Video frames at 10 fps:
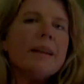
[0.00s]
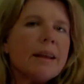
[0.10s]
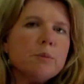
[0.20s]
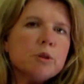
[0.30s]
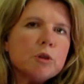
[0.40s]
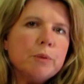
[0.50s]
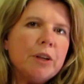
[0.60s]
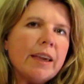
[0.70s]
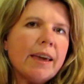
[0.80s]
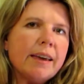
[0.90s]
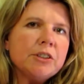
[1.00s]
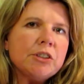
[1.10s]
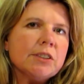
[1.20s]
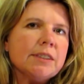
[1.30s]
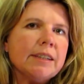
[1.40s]
animal
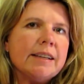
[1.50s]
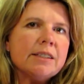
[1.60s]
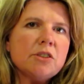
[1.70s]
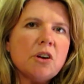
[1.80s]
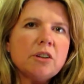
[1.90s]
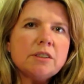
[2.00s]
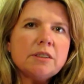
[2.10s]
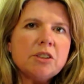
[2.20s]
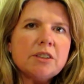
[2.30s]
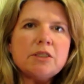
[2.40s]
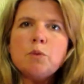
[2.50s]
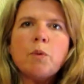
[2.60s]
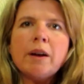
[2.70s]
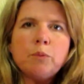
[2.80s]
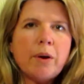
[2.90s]
communication is not just a
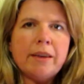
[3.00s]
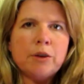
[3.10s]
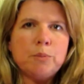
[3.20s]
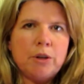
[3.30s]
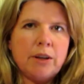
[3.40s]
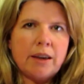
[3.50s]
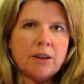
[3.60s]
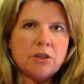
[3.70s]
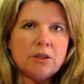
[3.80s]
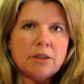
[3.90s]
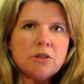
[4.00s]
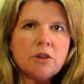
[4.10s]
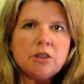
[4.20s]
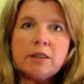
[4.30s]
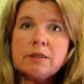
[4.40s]
one-way communication. It's
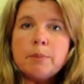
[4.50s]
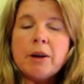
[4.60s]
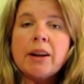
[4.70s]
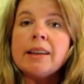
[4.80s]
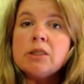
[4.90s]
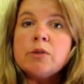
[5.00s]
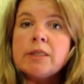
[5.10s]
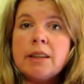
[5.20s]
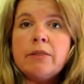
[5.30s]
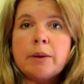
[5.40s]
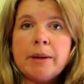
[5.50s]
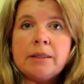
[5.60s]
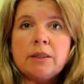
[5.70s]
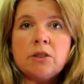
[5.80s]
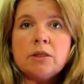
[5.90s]
not just about us receiving
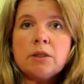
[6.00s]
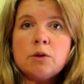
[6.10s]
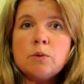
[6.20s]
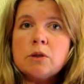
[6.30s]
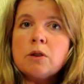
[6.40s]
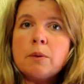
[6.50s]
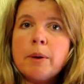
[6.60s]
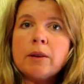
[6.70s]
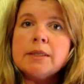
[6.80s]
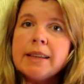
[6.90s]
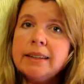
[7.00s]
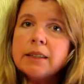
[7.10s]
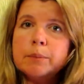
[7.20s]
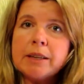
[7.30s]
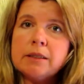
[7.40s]
messages. It's also about
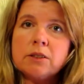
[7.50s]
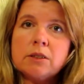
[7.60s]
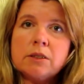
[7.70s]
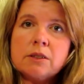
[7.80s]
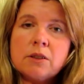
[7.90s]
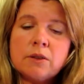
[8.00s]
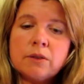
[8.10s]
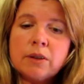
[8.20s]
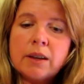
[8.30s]
sending messages. So